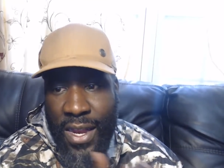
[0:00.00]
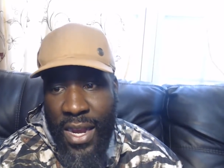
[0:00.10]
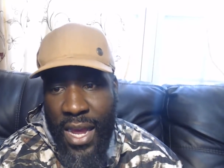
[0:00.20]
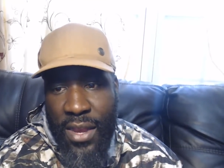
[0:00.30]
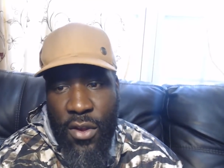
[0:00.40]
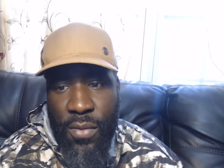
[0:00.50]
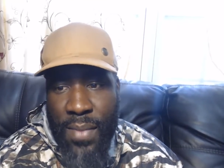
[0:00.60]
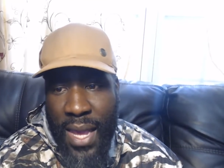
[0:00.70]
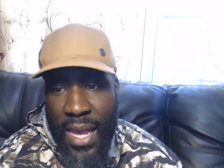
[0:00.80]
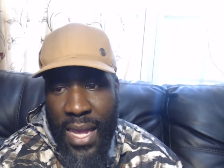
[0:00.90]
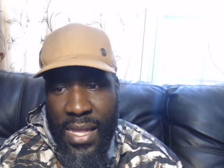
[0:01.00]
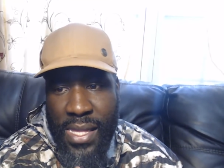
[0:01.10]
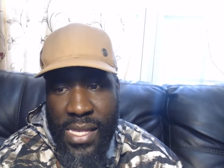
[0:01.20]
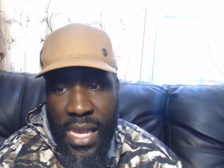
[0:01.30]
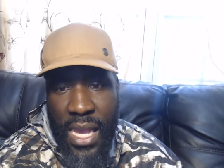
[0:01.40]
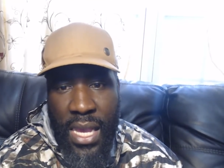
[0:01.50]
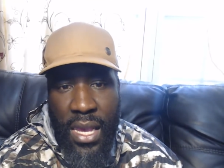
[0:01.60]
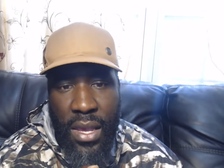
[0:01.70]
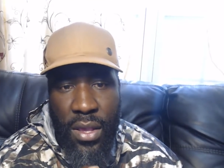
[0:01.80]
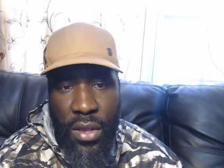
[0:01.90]
Let no man
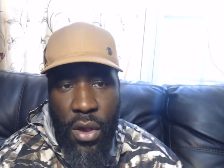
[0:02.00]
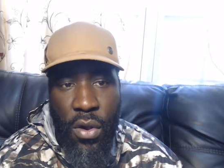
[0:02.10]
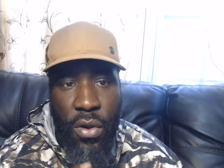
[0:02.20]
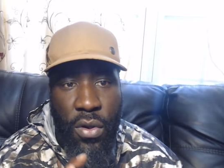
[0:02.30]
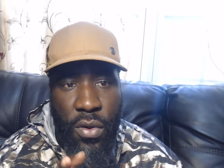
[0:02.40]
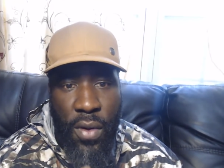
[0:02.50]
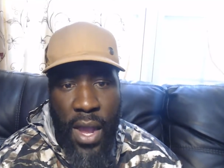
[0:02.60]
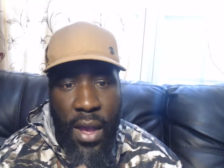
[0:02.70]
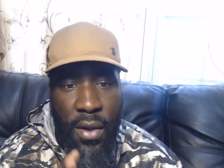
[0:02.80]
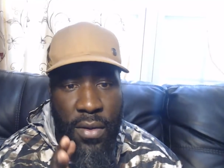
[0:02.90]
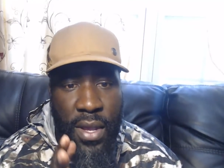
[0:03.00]
take your crown.